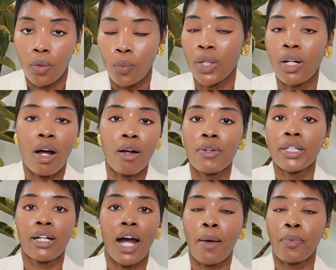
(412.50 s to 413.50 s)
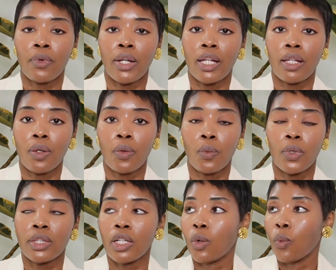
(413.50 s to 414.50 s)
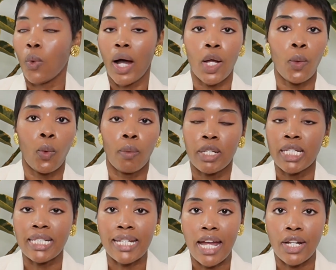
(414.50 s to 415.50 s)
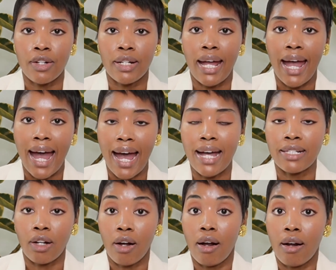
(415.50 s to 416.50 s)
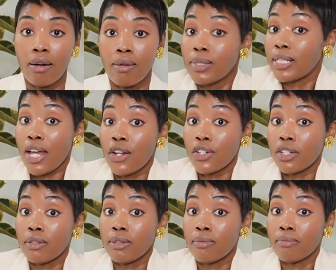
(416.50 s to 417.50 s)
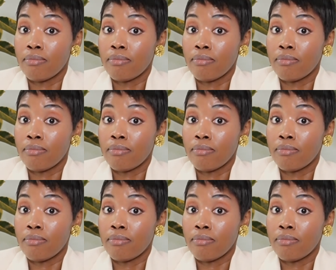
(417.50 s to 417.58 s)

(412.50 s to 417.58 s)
We already operate with a white woman standard as our standard